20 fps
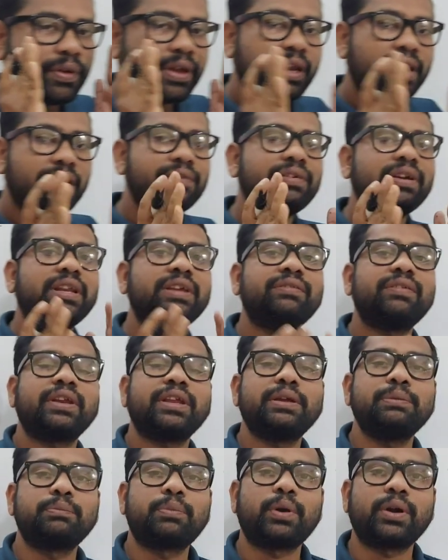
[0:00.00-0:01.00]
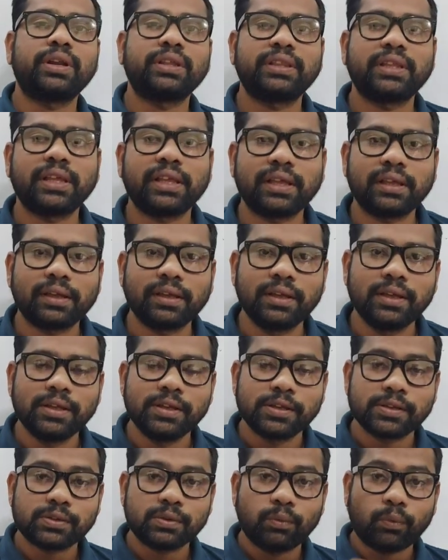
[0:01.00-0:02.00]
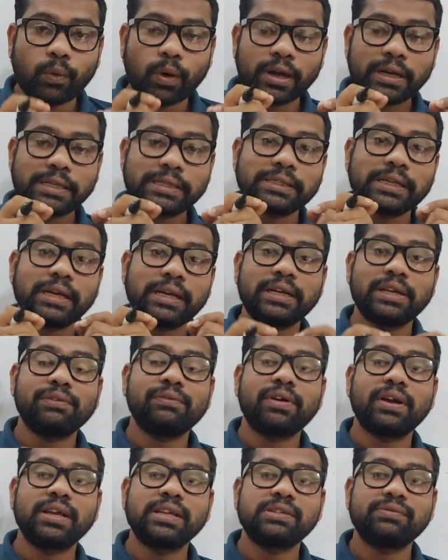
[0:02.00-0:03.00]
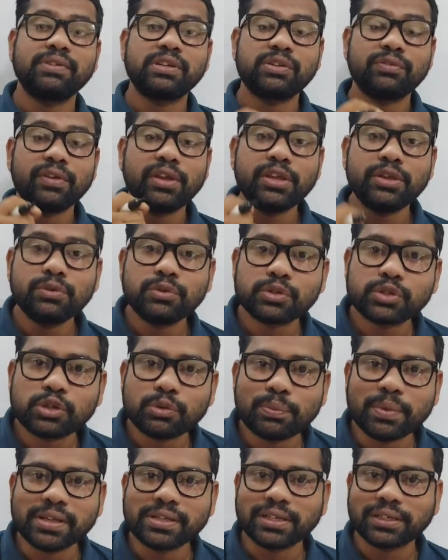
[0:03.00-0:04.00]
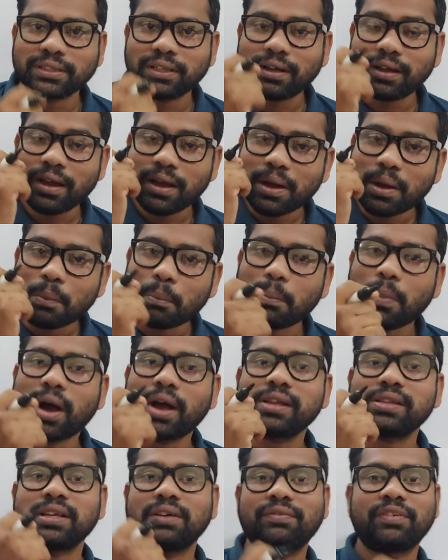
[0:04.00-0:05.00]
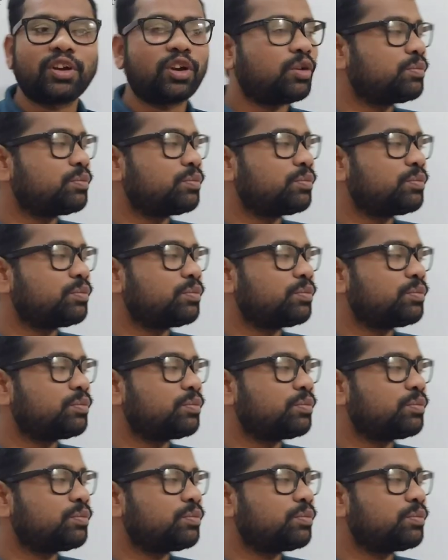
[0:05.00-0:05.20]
very, very, very important thing. So, what is that device which we use to measure the mass of